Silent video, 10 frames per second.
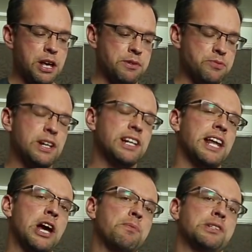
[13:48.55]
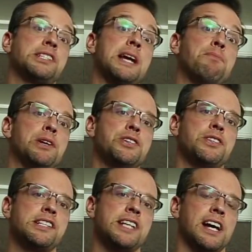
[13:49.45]
It's really going to help establish
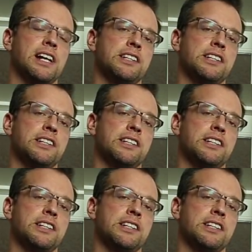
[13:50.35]
the tank.